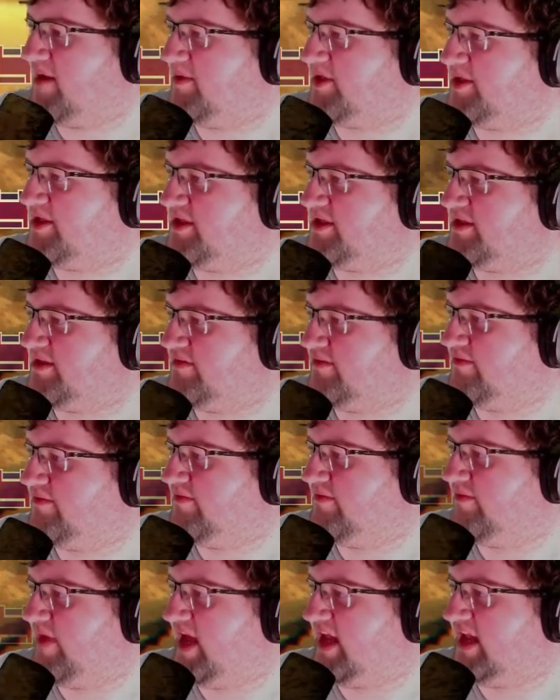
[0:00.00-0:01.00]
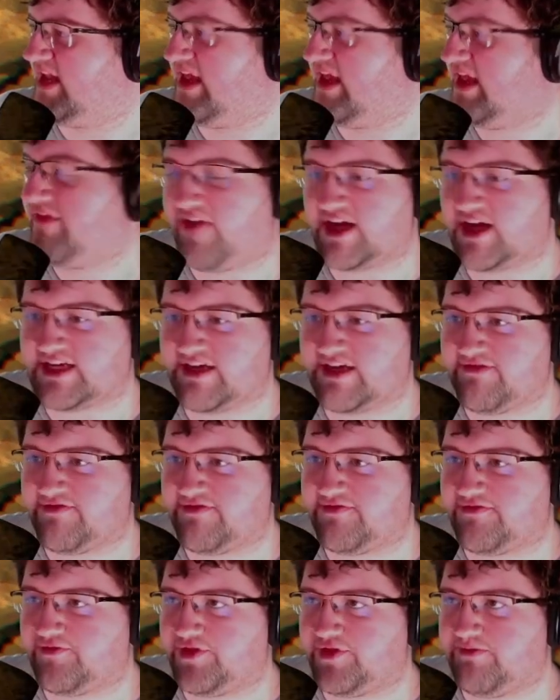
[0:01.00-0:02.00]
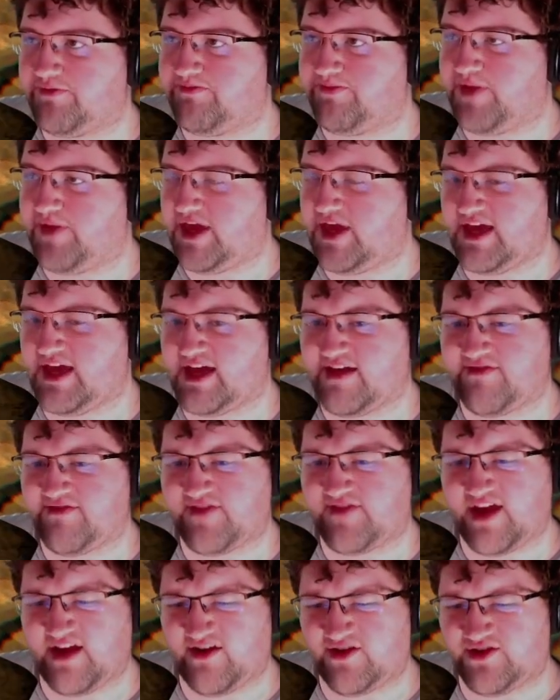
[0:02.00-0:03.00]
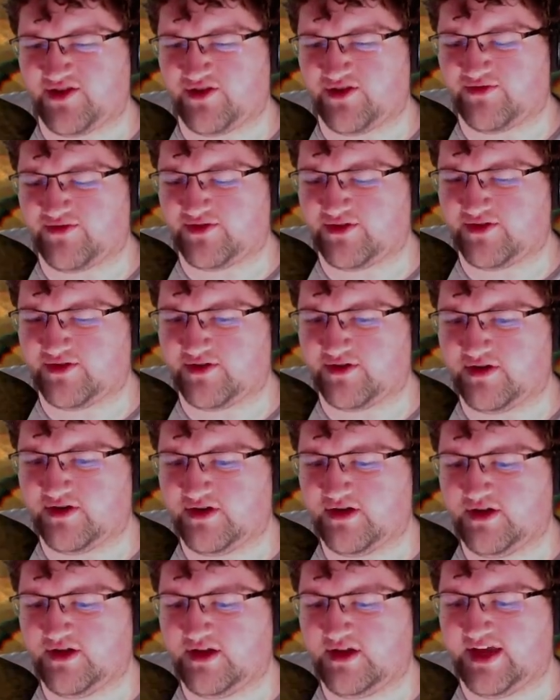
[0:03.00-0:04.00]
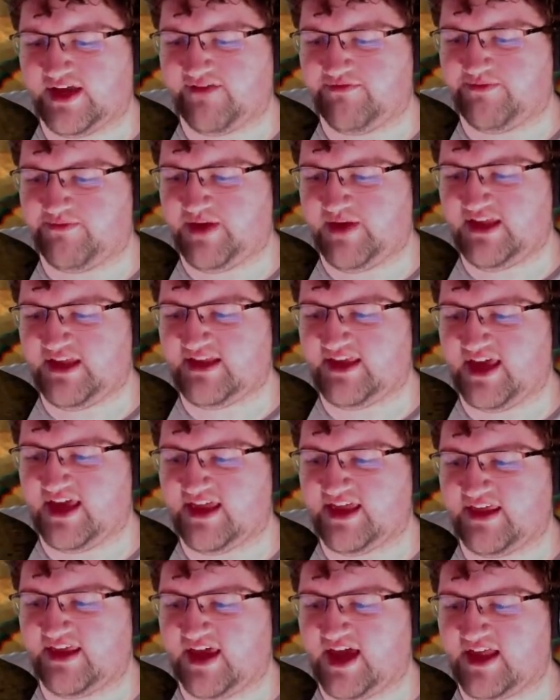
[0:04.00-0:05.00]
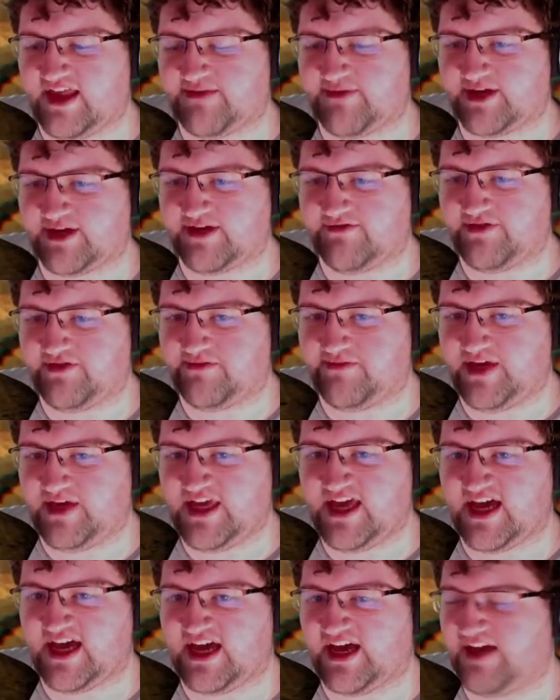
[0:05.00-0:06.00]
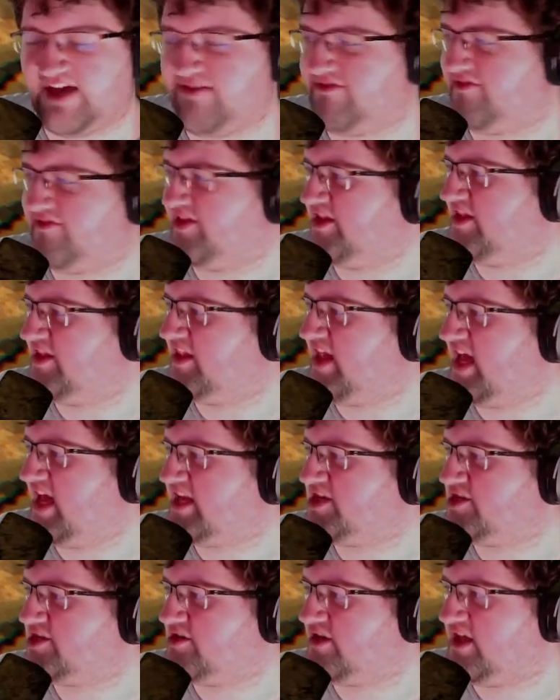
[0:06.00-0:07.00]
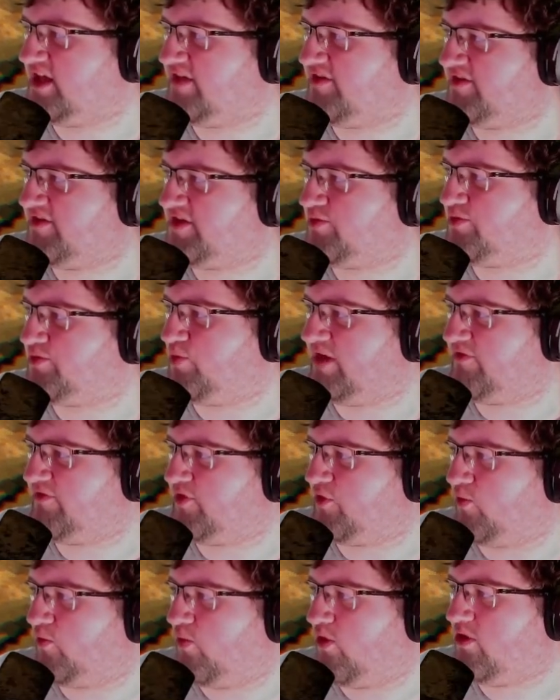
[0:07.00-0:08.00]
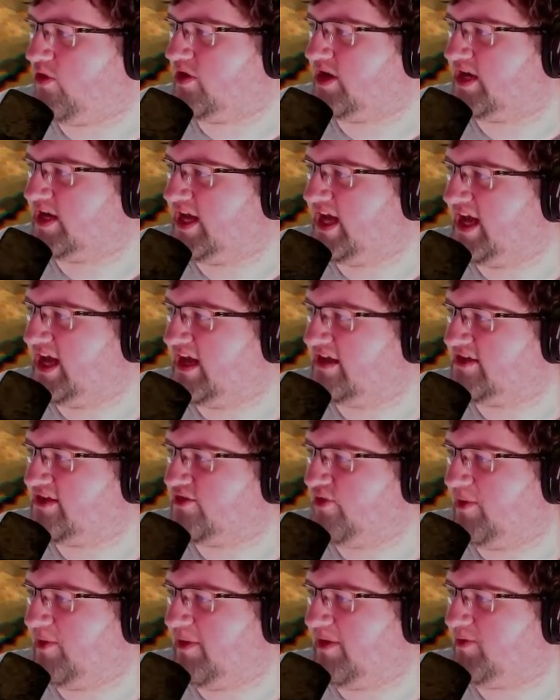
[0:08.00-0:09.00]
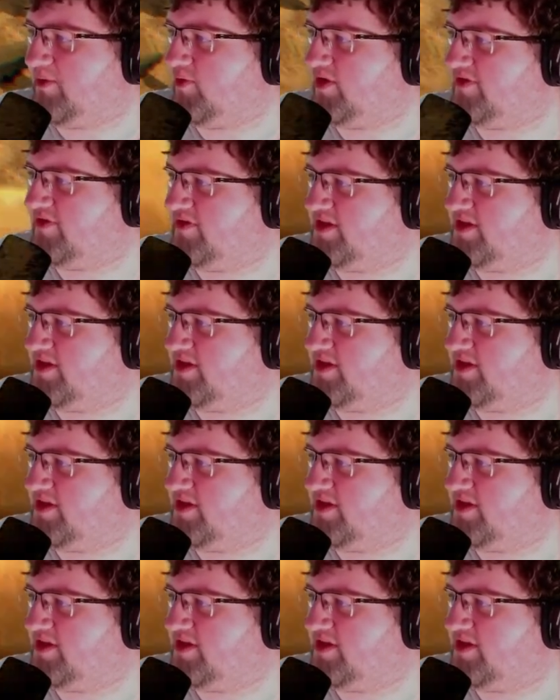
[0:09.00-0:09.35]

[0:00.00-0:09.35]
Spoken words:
isn't bad. In fact, if the beehive carries over... Like, if bees get the aspect of the beehive, then that should give us whatever the warren has, so we may want to visit